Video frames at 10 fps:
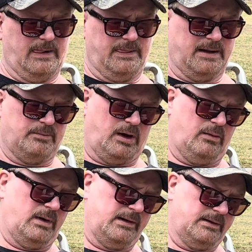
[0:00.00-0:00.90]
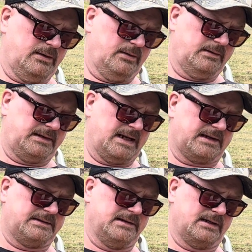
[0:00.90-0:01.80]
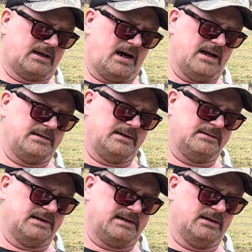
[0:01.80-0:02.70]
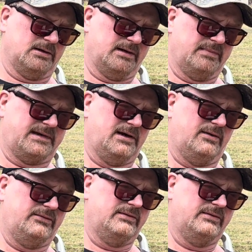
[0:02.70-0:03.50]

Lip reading: that bought one of those next to the guy, the dealer himself.